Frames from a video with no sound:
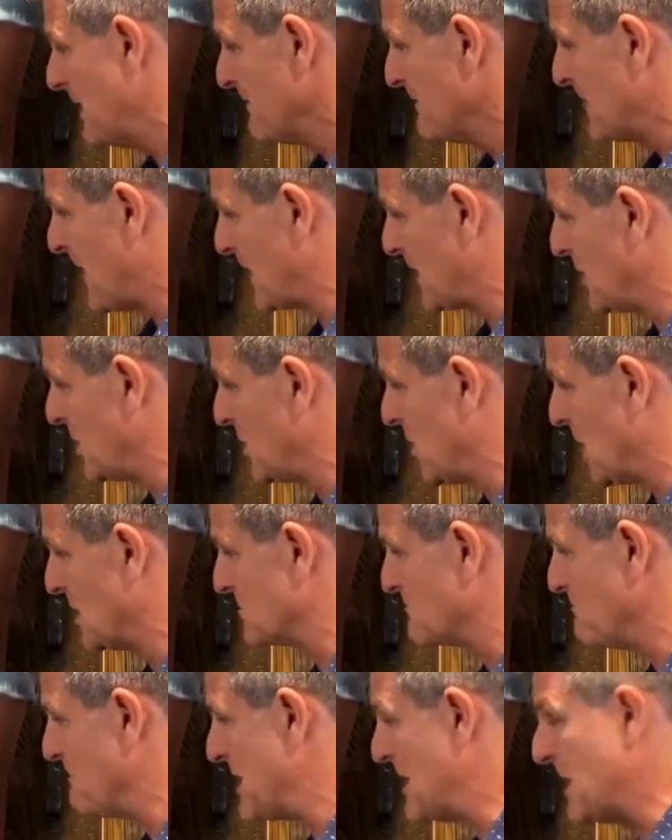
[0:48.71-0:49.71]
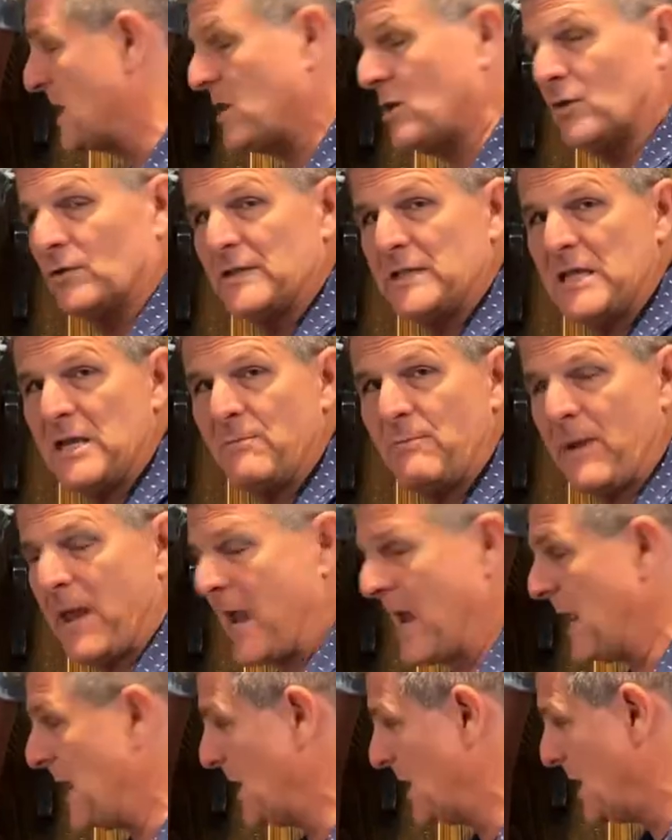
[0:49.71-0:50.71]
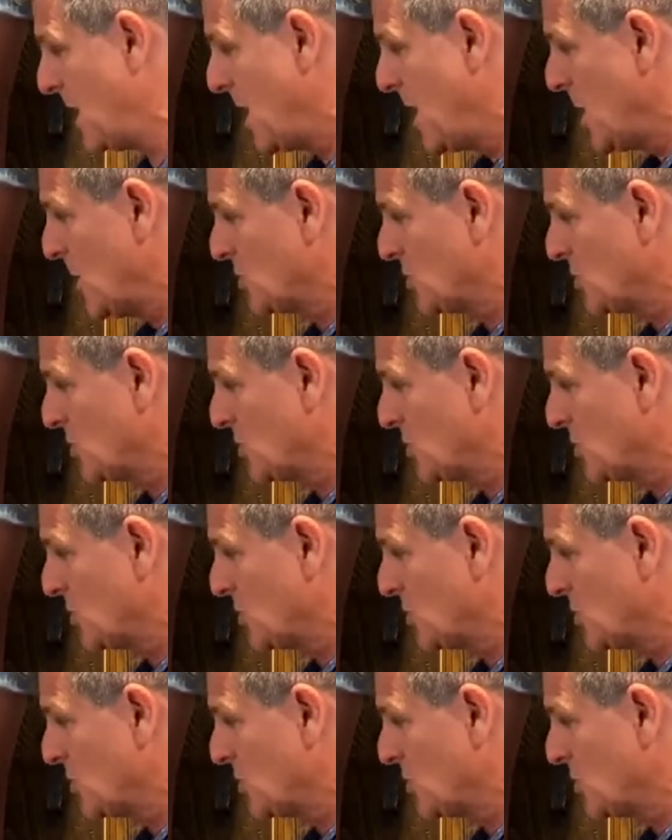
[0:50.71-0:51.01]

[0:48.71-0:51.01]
That can cause medial knee pain,